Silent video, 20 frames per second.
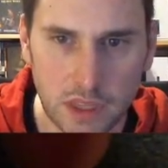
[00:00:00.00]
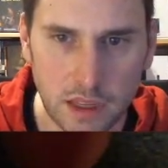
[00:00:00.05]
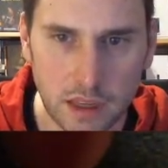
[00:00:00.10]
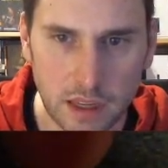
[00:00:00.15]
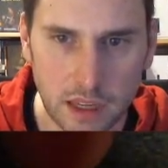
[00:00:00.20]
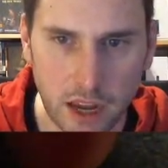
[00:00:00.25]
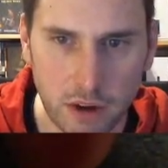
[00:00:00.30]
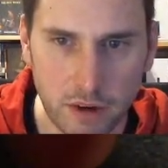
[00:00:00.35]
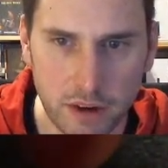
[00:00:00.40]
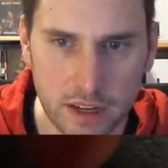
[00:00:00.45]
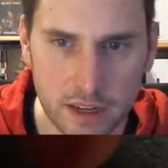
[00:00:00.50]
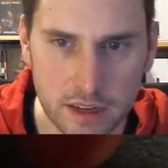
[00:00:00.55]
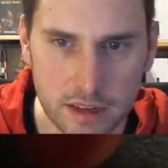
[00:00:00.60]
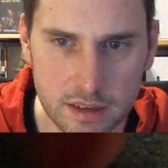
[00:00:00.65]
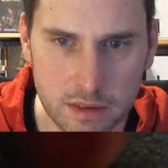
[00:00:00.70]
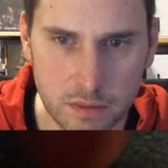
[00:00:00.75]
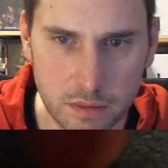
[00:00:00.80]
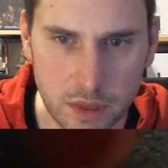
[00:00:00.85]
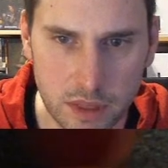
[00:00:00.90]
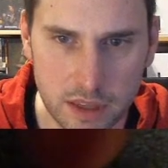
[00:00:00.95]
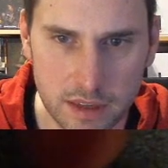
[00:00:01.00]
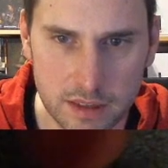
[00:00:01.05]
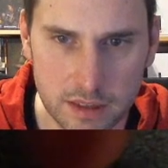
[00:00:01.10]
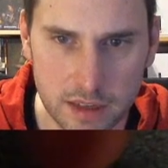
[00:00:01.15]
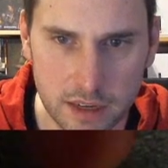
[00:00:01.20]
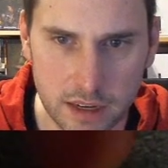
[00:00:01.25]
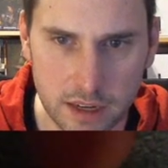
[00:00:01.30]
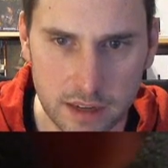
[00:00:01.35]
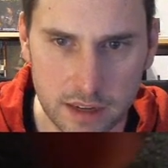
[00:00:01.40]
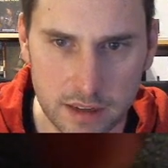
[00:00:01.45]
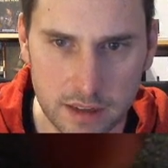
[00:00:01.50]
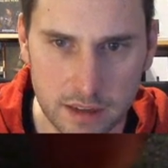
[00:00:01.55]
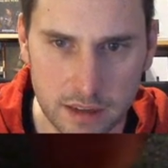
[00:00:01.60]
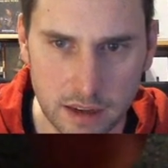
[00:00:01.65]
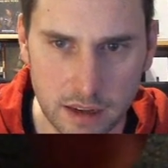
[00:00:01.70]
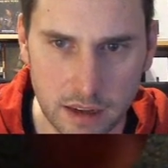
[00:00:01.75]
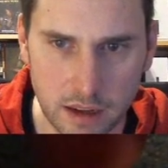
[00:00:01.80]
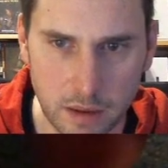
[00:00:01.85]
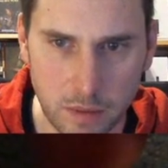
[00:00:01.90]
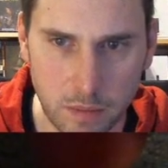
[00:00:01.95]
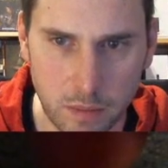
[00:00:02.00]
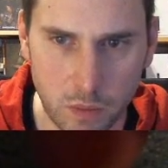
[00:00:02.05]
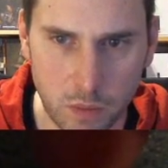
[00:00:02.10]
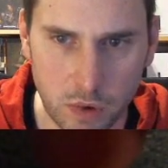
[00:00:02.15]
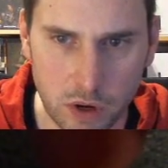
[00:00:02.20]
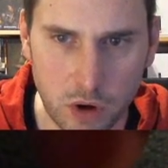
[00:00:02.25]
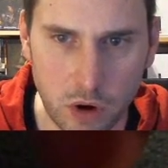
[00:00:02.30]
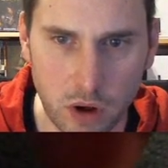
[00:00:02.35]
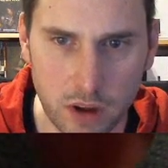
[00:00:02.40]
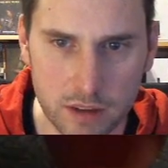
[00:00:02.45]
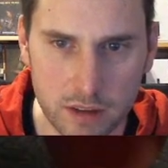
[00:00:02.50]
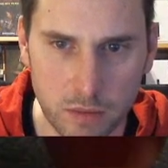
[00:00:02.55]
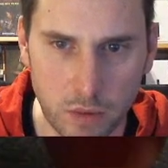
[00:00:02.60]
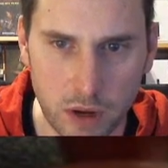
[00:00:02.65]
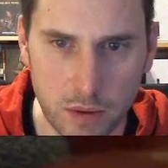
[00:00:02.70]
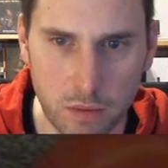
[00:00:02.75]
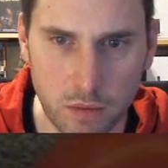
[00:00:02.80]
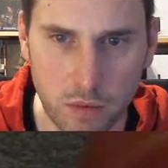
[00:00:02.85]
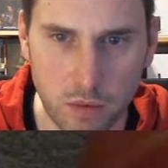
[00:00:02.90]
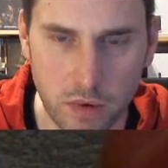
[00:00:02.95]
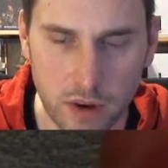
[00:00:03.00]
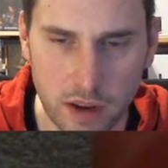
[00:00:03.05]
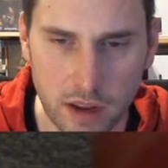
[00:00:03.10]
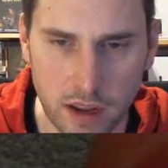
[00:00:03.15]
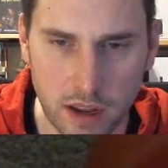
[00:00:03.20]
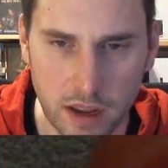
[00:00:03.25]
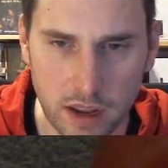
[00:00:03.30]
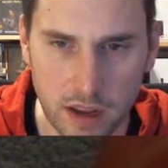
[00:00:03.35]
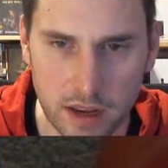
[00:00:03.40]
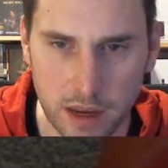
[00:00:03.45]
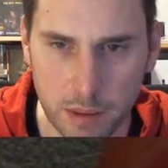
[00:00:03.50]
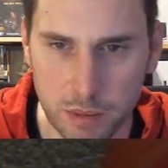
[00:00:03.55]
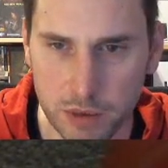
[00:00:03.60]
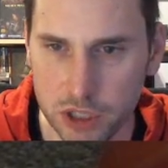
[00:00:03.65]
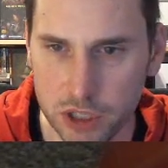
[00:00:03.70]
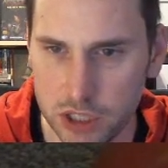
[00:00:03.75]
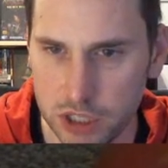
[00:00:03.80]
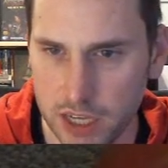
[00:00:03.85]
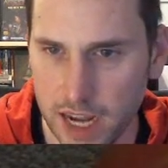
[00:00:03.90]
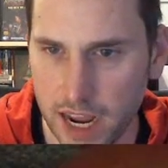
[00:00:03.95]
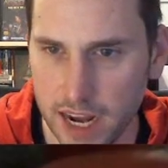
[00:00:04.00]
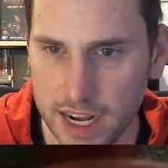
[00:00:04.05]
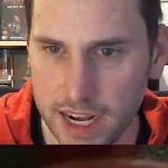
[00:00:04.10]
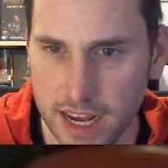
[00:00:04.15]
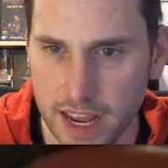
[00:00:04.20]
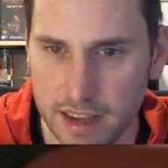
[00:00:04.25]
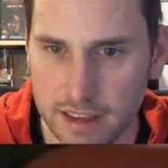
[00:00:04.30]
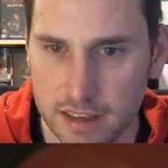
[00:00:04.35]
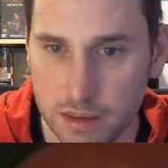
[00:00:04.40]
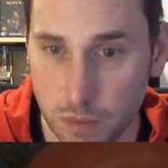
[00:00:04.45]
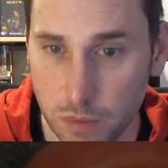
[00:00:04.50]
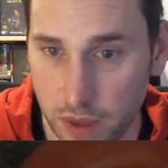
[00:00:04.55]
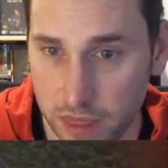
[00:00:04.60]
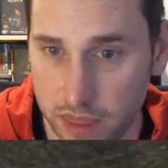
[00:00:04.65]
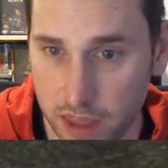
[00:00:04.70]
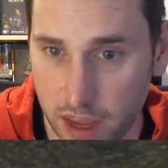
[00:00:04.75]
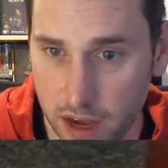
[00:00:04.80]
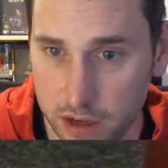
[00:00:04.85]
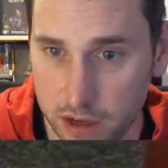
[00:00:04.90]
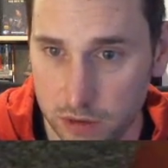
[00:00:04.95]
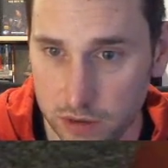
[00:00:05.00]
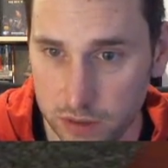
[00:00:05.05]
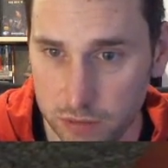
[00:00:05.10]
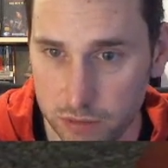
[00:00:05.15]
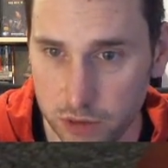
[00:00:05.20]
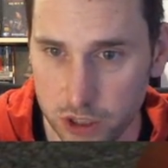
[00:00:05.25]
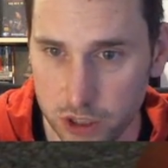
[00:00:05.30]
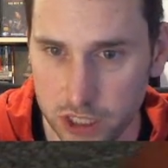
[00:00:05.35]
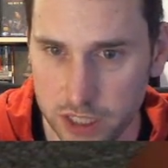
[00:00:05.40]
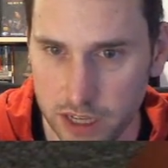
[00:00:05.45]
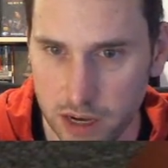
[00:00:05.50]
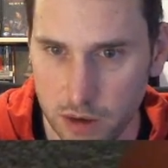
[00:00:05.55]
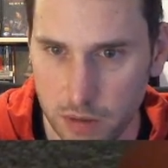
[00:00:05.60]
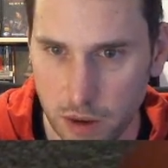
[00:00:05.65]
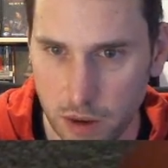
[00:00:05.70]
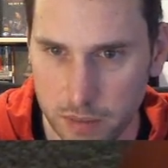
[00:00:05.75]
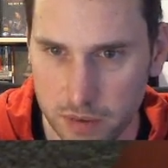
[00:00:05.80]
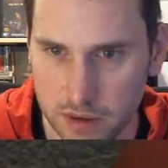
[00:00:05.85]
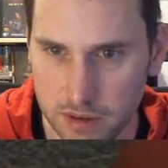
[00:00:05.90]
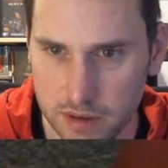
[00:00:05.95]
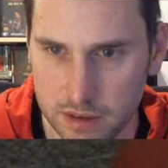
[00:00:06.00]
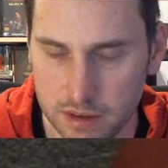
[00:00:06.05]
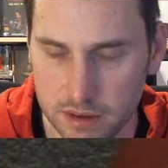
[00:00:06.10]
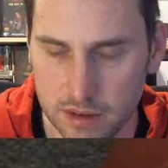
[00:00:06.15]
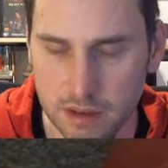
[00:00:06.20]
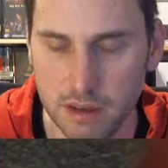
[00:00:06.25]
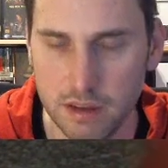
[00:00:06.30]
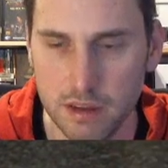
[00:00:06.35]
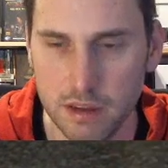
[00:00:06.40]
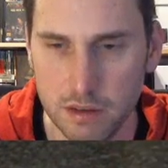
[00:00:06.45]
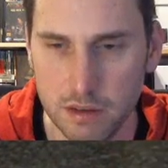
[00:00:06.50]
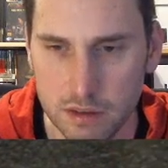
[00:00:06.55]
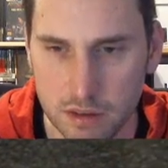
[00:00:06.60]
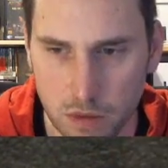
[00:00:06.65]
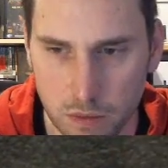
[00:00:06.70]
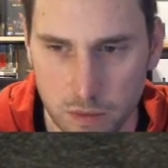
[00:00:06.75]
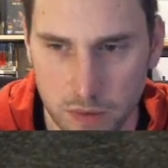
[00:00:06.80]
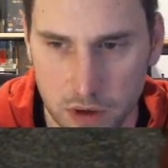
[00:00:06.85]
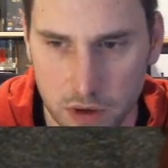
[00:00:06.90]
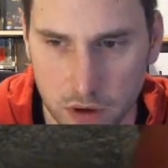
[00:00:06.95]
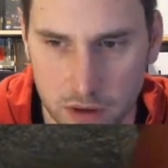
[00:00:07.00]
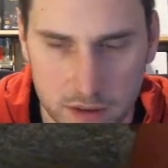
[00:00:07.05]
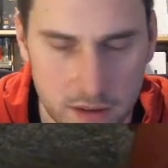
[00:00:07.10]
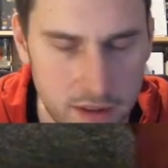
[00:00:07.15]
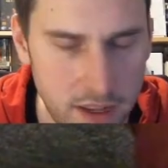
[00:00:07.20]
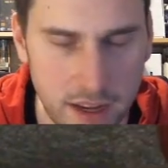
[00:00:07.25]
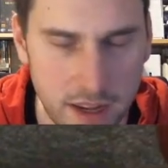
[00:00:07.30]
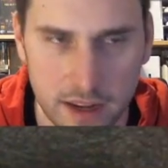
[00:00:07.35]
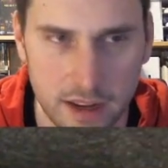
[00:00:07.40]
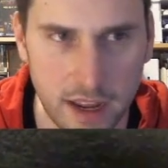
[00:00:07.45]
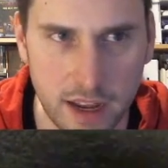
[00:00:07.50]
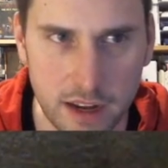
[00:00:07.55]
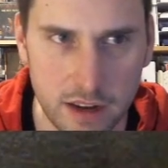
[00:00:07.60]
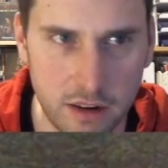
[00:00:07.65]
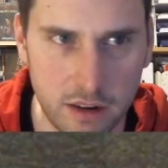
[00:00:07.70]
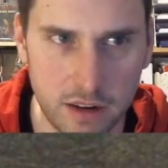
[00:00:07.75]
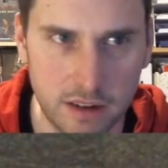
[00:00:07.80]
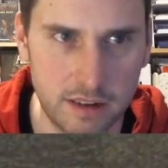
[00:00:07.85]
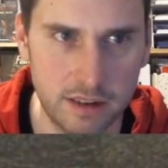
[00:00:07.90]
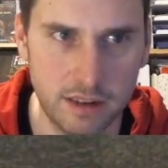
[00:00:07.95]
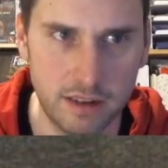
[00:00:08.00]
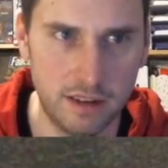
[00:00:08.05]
Characters with these skills will cause 1 damage die less when they are using projectile weapons. So because they cannot,